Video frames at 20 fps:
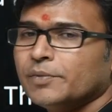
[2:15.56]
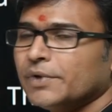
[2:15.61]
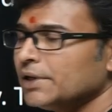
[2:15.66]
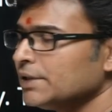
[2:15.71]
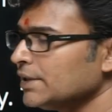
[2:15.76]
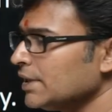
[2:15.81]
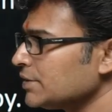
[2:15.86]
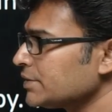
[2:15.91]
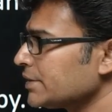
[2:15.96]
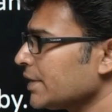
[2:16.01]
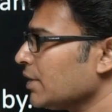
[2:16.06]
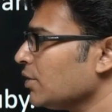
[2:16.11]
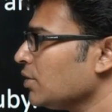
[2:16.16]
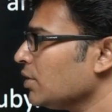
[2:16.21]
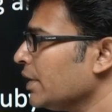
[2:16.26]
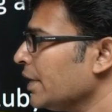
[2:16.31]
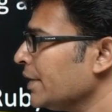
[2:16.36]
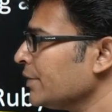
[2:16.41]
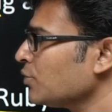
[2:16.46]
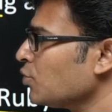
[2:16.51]
Beginners can
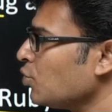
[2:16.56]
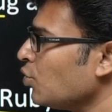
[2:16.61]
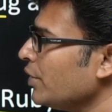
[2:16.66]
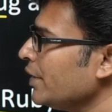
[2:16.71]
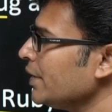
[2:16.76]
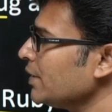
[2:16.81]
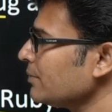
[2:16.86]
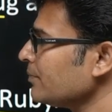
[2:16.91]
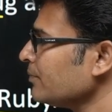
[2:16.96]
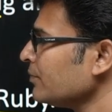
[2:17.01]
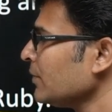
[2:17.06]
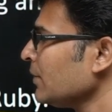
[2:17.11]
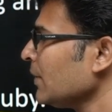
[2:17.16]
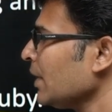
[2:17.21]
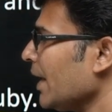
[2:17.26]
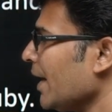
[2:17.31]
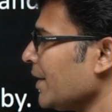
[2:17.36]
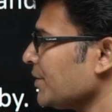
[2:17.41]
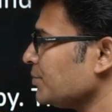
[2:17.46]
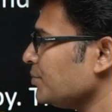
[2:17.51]
learn coding,
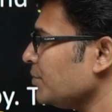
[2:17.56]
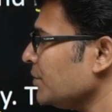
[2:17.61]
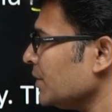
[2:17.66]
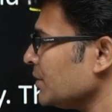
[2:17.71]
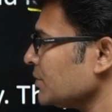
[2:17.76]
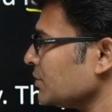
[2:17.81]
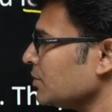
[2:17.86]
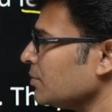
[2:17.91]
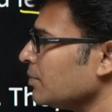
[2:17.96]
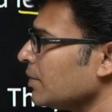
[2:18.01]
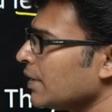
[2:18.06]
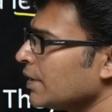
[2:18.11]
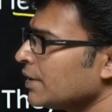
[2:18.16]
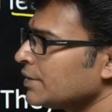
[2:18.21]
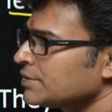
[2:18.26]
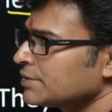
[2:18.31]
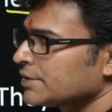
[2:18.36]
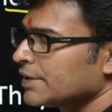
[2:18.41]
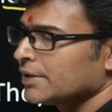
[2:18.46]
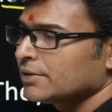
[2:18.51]
experienced
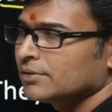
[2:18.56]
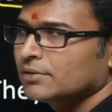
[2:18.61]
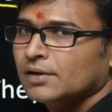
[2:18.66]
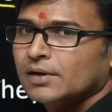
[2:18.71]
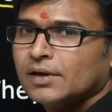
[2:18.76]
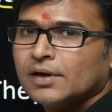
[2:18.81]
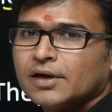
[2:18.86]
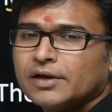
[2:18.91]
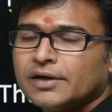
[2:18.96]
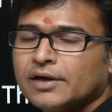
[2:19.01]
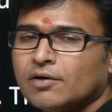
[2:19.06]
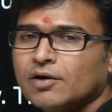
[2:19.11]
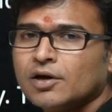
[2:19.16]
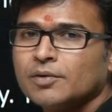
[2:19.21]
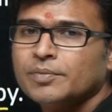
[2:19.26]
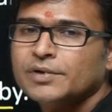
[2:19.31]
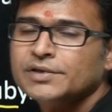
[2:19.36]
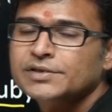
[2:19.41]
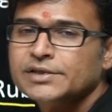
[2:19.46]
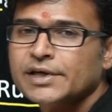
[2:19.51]
debuggers can,
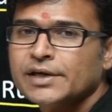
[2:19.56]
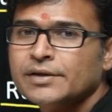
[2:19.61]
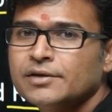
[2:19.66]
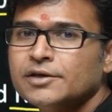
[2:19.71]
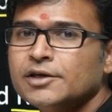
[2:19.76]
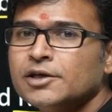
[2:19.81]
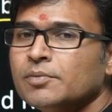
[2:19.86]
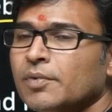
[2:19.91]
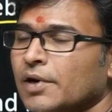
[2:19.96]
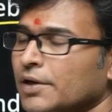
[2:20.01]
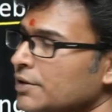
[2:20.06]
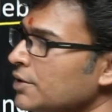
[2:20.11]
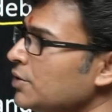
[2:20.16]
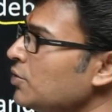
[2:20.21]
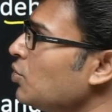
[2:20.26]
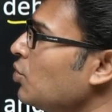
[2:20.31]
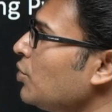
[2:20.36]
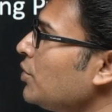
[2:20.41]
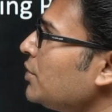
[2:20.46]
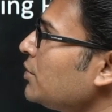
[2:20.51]
developers can debug the
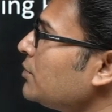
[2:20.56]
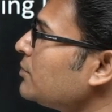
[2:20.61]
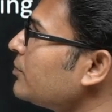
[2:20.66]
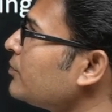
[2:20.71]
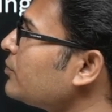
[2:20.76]
code.